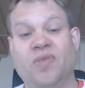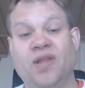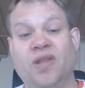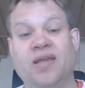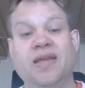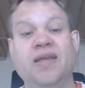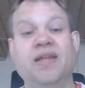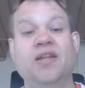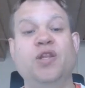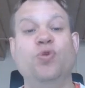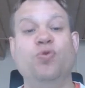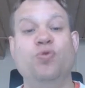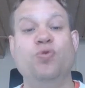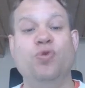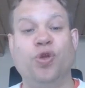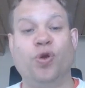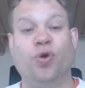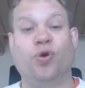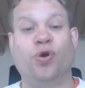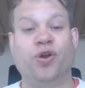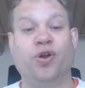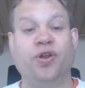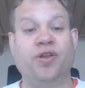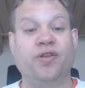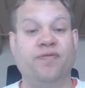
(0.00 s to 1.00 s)
in New
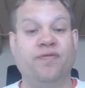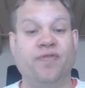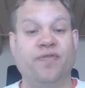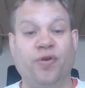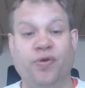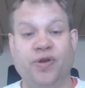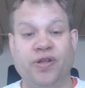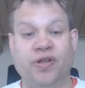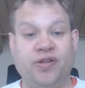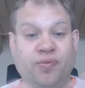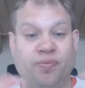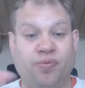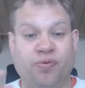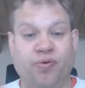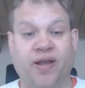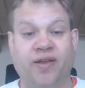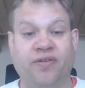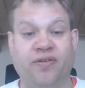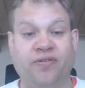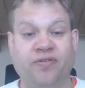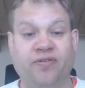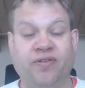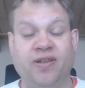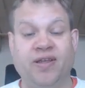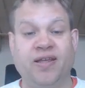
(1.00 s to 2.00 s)
York, very
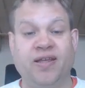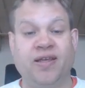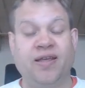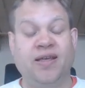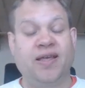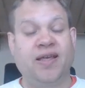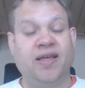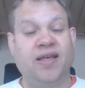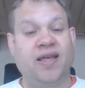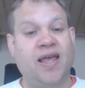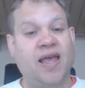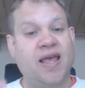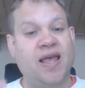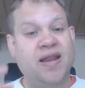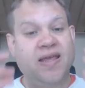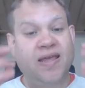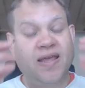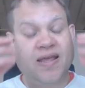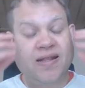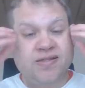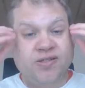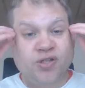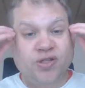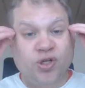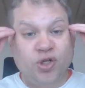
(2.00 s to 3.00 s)
depressed. And
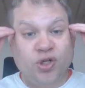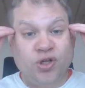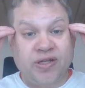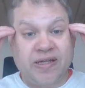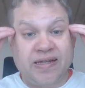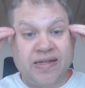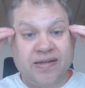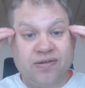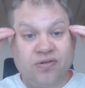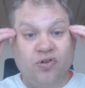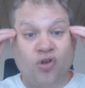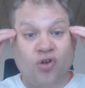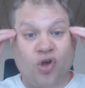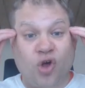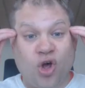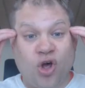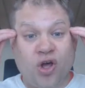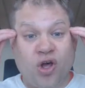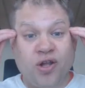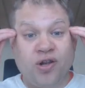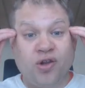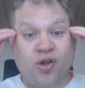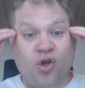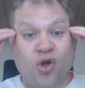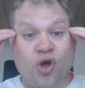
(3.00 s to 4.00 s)
it suddenly
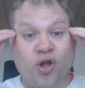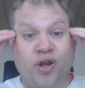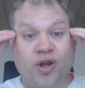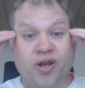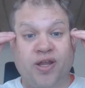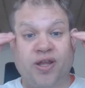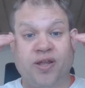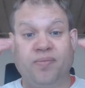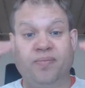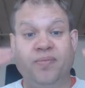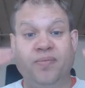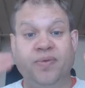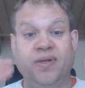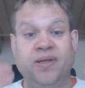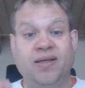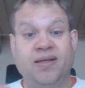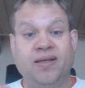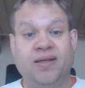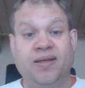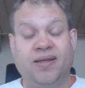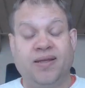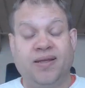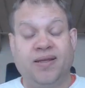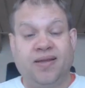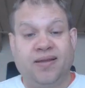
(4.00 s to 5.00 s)
dawned on him
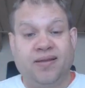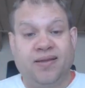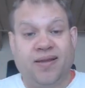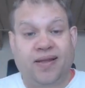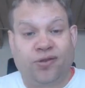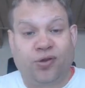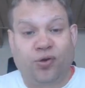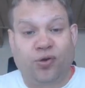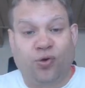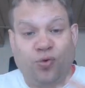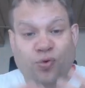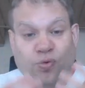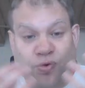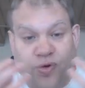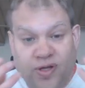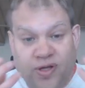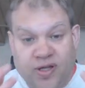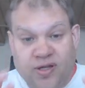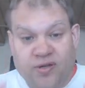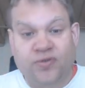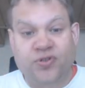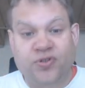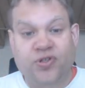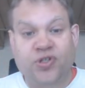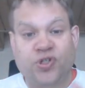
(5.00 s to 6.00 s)
that the
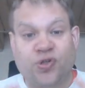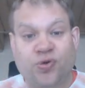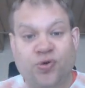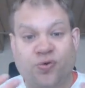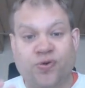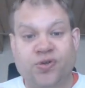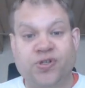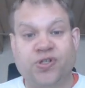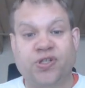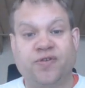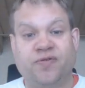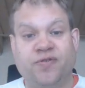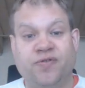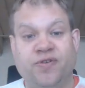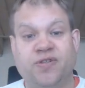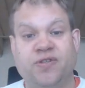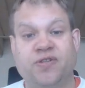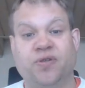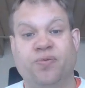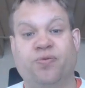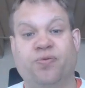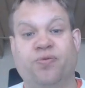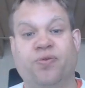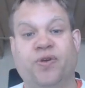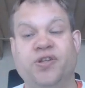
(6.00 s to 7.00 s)
real source of his
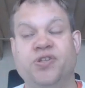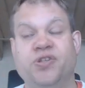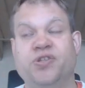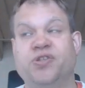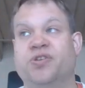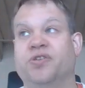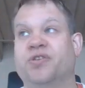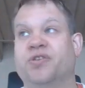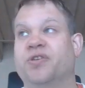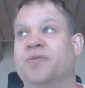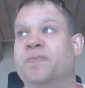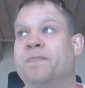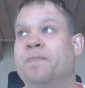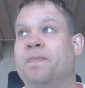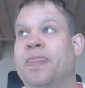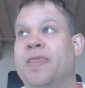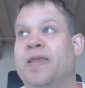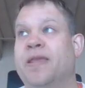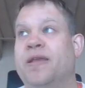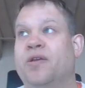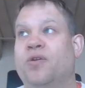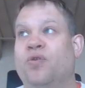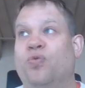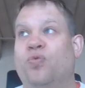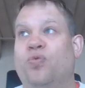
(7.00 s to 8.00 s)
depression
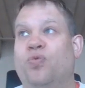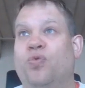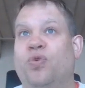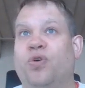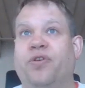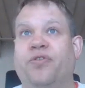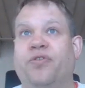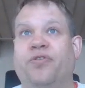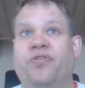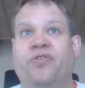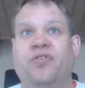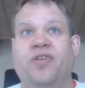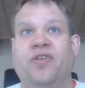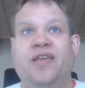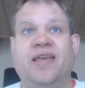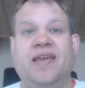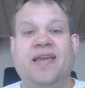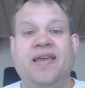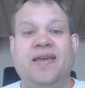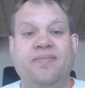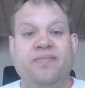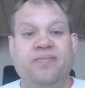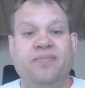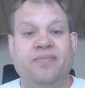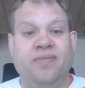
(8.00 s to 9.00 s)
was
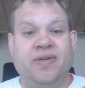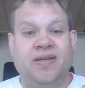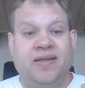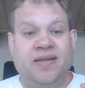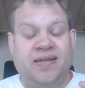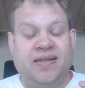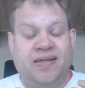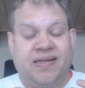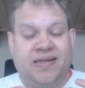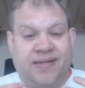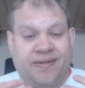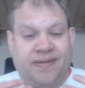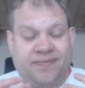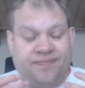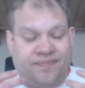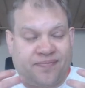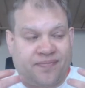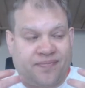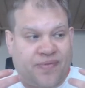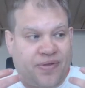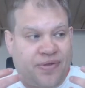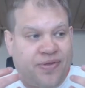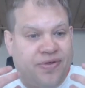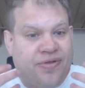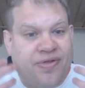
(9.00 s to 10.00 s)
him
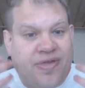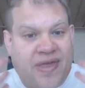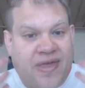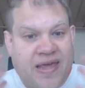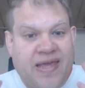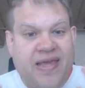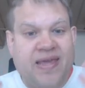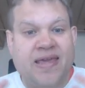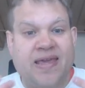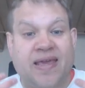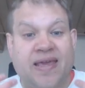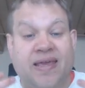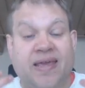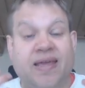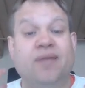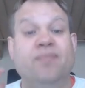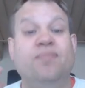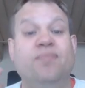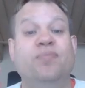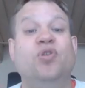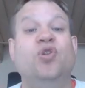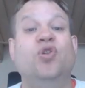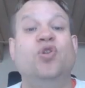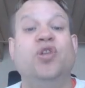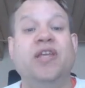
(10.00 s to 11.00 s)
thinking
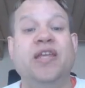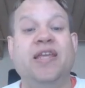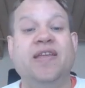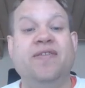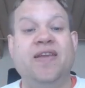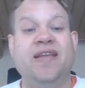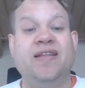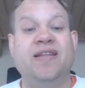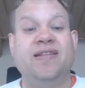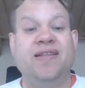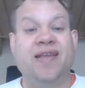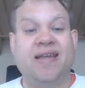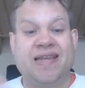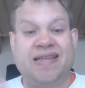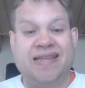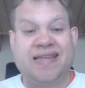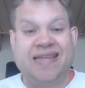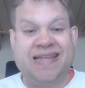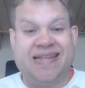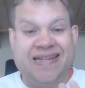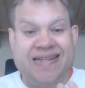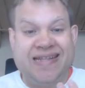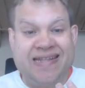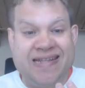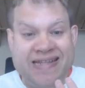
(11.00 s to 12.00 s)
and believing that
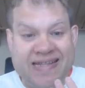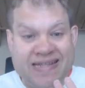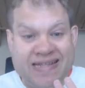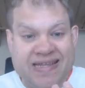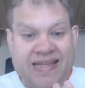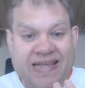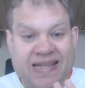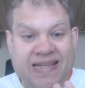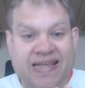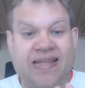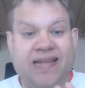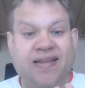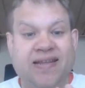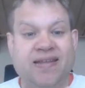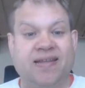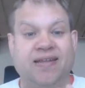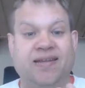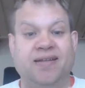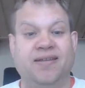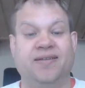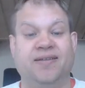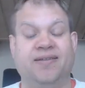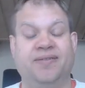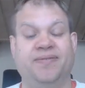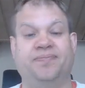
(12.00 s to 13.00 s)
he
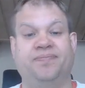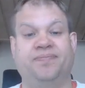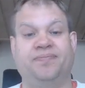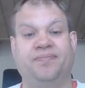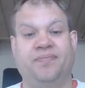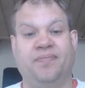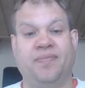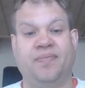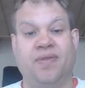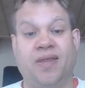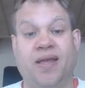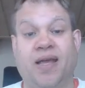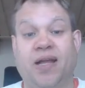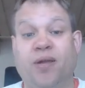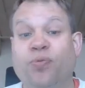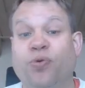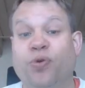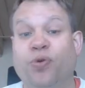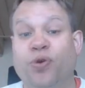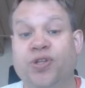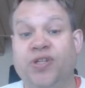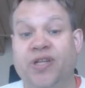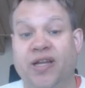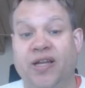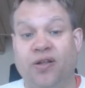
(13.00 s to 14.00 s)
needed that
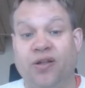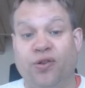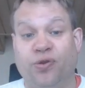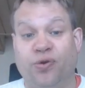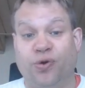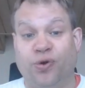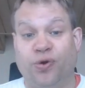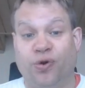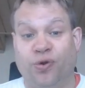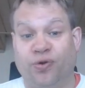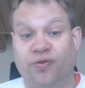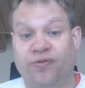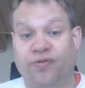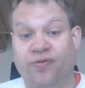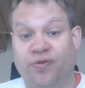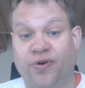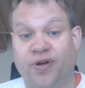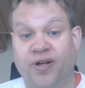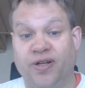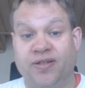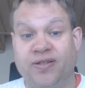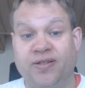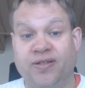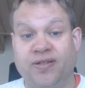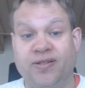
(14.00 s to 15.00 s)
particular
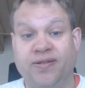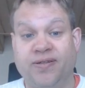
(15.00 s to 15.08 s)
girlfriend.